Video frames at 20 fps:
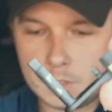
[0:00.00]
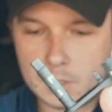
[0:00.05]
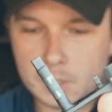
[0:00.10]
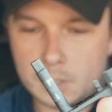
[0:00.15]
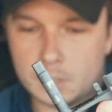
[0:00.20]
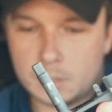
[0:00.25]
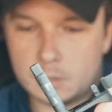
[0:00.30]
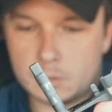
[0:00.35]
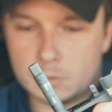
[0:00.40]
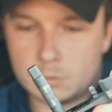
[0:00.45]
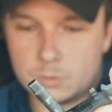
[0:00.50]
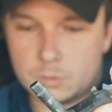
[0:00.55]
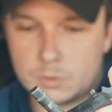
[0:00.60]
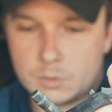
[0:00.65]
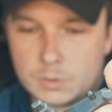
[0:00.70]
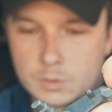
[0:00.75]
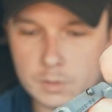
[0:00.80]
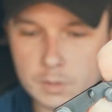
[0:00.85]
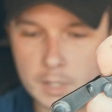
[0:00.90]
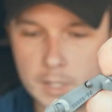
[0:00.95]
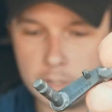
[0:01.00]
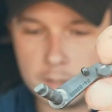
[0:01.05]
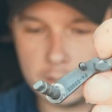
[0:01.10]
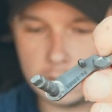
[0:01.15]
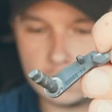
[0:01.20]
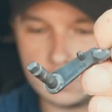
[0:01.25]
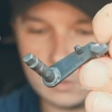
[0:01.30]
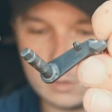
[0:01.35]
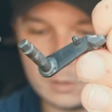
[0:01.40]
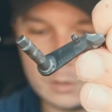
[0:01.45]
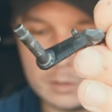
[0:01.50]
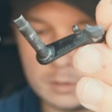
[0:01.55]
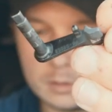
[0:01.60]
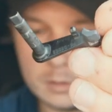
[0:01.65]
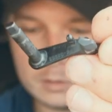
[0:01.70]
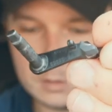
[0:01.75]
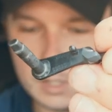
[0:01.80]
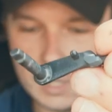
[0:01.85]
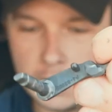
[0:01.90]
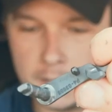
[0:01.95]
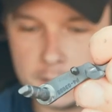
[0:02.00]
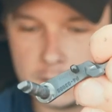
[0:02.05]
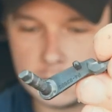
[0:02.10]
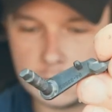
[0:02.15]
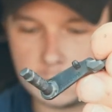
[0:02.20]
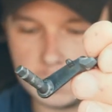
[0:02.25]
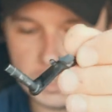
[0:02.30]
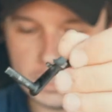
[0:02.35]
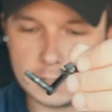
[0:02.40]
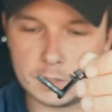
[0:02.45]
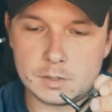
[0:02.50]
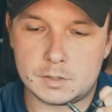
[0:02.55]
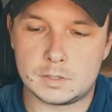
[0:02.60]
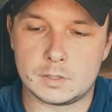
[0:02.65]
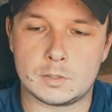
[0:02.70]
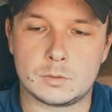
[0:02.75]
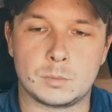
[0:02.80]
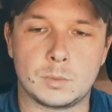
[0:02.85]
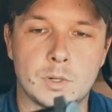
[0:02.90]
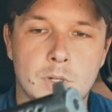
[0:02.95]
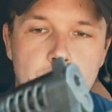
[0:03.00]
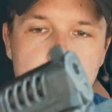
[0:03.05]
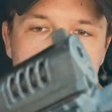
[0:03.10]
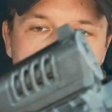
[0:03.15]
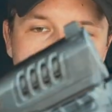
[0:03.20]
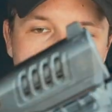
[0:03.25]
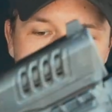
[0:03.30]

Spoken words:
thing goes. That little end piece is what